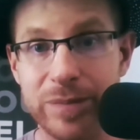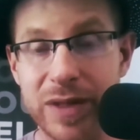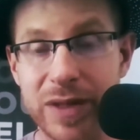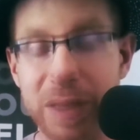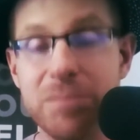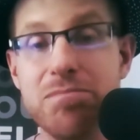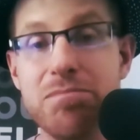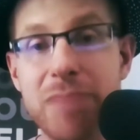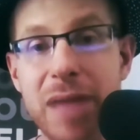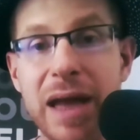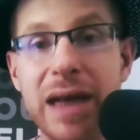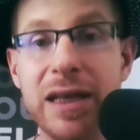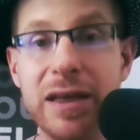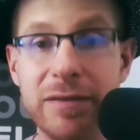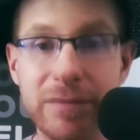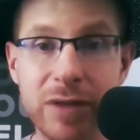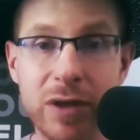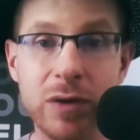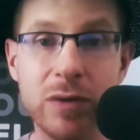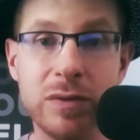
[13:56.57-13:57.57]
And many
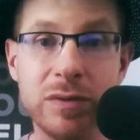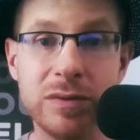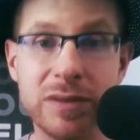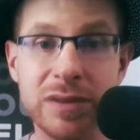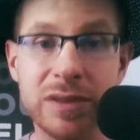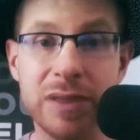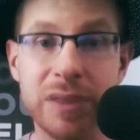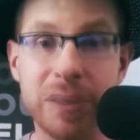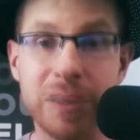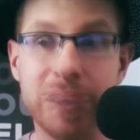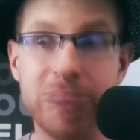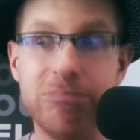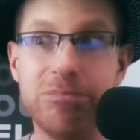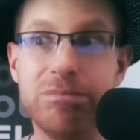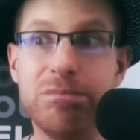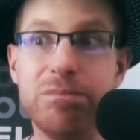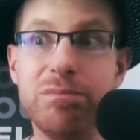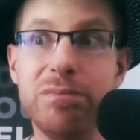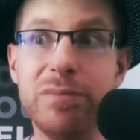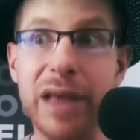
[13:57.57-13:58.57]
of those,
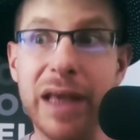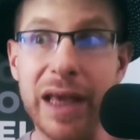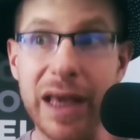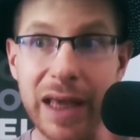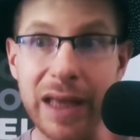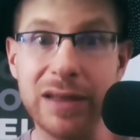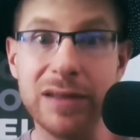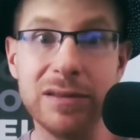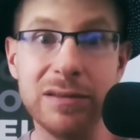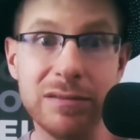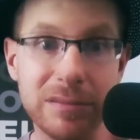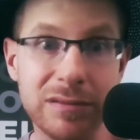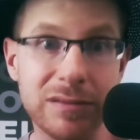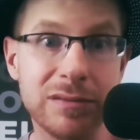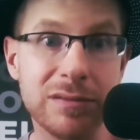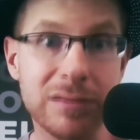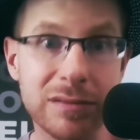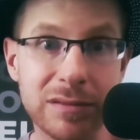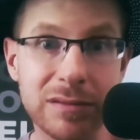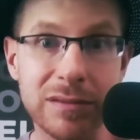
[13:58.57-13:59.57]
in
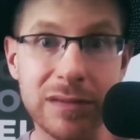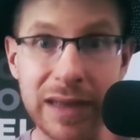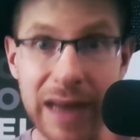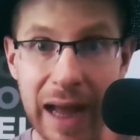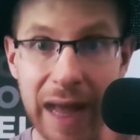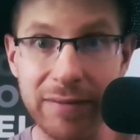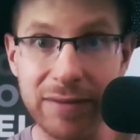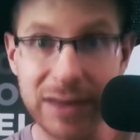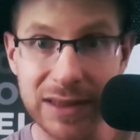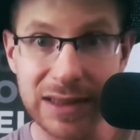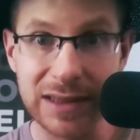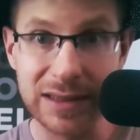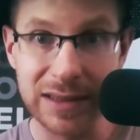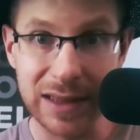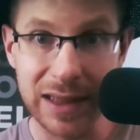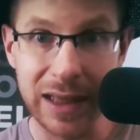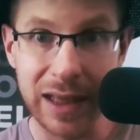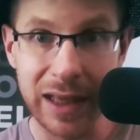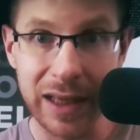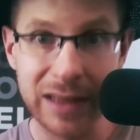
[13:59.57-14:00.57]
novelty
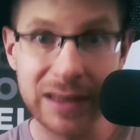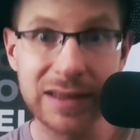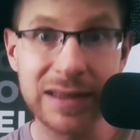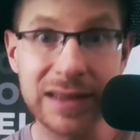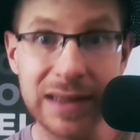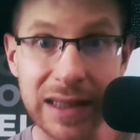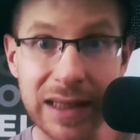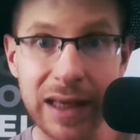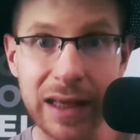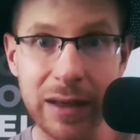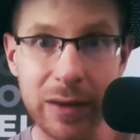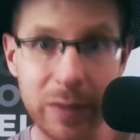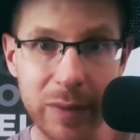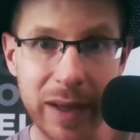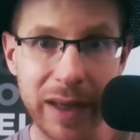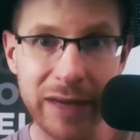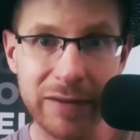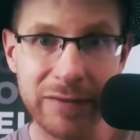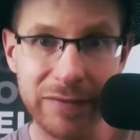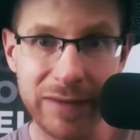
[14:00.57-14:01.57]
seeking and seeking a
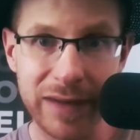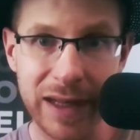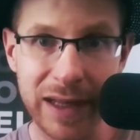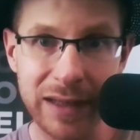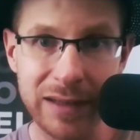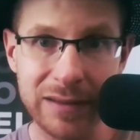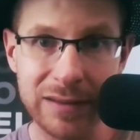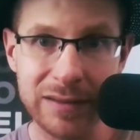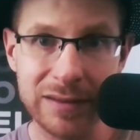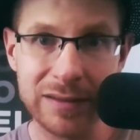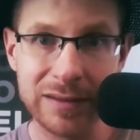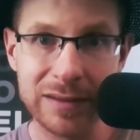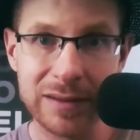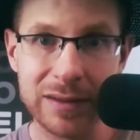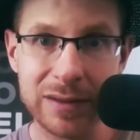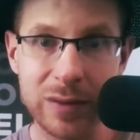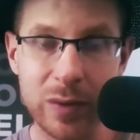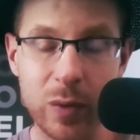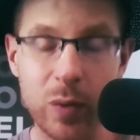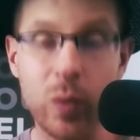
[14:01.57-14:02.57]
way to fit in,
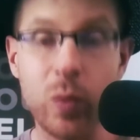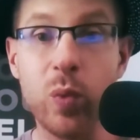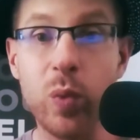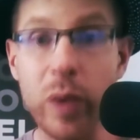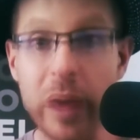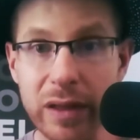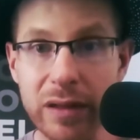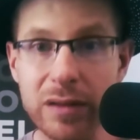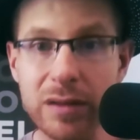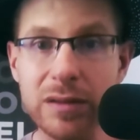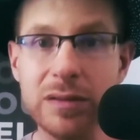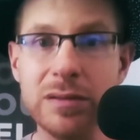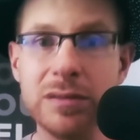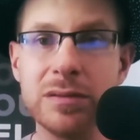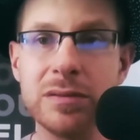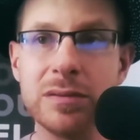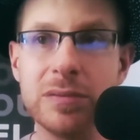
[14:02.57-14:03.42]
will